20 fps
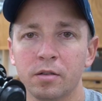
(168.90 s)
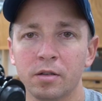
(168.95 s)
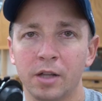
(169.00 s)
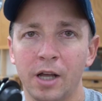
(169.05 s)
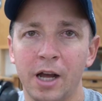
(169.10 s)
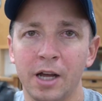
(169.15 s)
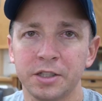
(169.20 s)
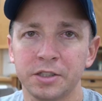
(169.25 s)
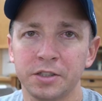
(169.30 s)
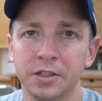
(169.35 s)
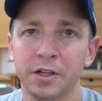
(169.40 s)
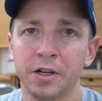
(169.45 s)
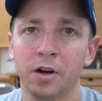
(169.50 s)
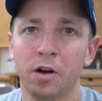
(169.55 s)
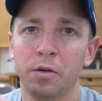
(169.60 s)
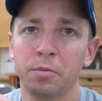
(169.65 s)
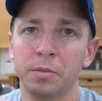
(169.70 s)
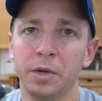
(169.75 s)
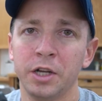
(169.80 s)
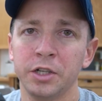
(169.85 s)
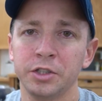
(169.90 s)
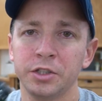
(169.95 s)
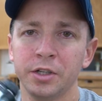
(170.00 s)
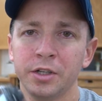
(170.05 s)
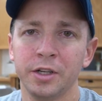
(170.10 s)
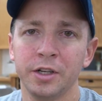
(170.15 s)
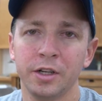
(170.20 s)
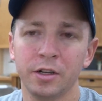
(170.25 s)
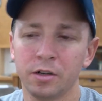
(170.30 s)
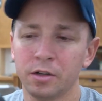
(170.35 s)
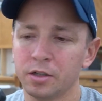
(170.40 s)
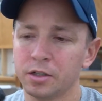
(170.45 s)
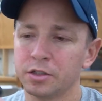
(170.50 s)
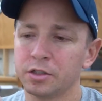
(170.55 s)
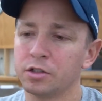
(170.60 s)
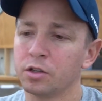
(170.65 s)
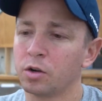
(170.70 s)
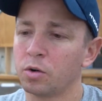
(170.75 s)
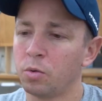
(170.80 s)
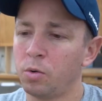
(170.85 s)
Last thing I'll mention here
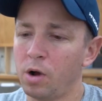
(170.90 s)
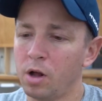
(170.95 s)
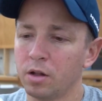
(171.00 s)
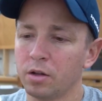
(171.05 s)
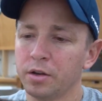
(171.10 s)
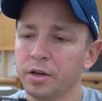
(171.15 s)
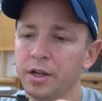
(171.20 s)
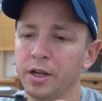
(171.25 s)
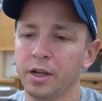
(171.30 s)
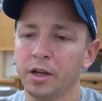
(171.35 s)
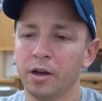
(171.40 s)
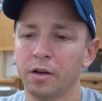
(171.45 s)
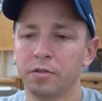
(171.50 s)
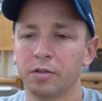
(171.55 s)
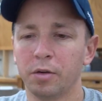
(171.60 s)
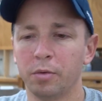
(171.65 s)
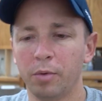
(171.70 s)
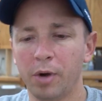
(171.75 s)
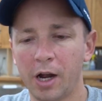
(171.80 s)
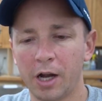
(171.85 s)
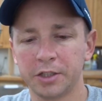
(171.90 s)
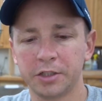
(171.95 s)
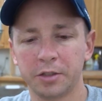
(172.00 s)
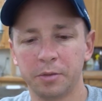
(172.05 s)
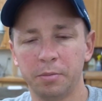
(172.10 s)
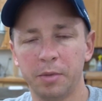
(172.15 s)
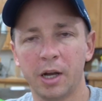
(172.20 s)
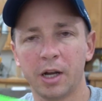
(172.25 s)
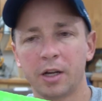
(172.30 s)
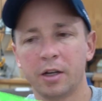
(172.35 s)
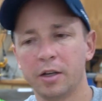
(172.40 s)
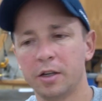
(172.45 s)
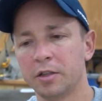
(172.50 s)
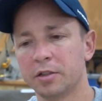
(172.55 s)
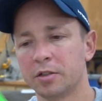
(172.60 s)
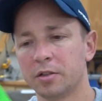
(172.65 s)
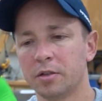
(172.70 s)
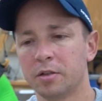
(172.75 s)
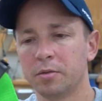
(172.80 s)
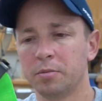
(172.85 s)
is the quality of the ratchet
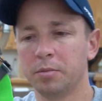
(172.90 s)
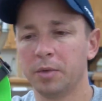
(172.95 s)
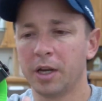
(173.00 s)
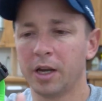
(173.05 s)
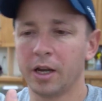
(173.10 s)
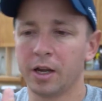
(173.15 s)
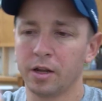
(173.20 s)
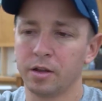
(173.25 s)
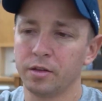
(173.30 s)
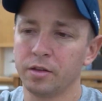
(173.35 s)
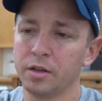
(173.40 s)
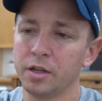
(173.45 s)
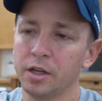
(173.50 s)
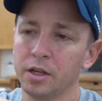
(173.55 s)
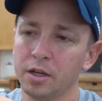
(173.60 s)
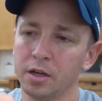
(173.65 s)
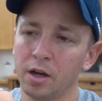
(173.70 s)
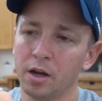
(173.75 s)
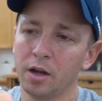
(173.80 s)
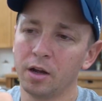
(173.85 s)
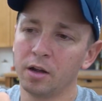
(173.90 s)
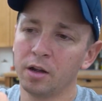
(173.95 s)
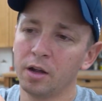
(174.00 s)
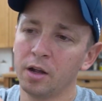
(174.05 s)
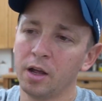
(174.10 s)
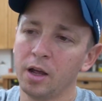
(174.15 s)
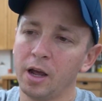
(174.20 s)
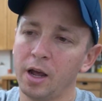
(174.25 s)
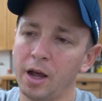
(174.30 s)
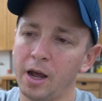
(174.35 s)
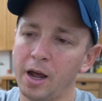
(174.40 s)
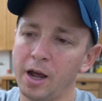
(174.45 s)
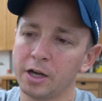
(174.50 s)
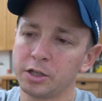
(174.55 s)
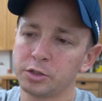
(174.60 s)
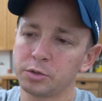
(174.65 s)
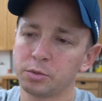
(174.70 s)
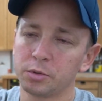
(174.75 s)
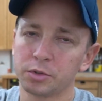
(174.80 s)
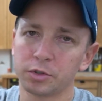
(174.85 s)
mechanism and the
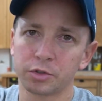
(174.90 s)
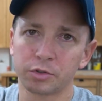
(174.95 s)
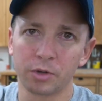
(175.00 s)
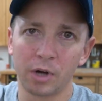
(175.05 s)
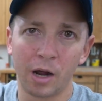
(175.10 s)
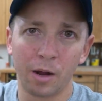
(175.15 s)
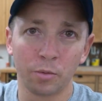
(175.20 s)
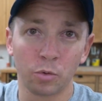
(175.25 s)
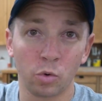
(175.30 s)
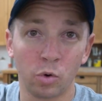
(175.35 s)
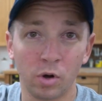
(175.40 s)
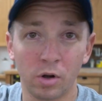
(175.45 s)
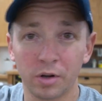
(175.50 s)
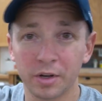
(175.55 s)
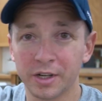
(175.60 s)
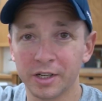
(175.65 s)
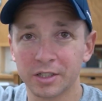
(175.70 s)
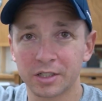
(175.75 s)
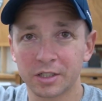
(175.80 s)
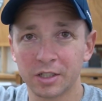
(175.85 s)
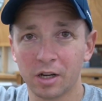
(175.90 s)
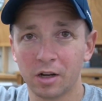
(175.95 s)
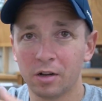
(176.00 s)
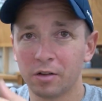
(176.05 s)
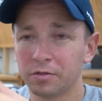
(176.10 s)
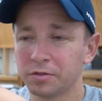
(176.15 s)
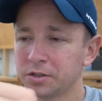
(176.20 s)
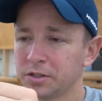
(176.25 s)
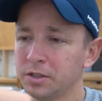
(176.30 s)
actual strap quality itself.